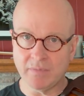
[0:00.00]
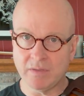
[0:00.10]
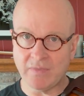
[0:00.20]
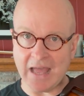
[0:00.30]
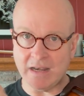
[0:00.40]

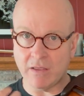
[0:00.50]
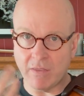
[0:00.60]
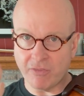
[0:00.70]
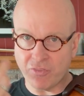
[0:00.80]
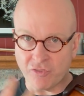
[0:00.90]
That
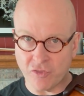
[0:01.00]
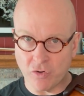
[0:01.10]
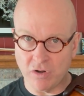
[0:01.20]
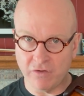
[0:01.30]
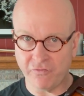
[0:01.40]

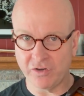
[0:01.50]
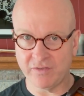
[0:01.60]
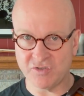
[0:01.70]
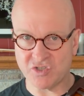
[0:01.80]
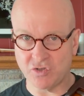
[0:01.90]
3rd foot
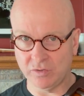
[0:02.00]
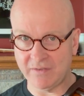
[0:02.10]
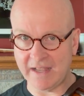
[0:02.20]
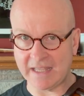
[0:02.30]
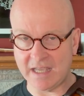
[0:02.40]
of the stool
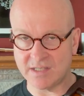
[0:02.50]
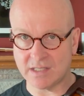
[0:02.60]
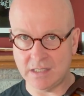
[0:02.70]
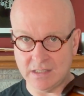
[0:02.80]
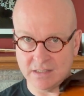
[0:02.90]
in that
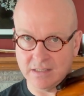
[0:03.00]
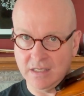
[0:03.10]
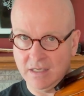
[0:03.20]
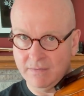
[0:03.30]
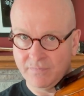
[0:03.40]
case is
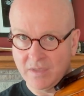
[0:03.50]
the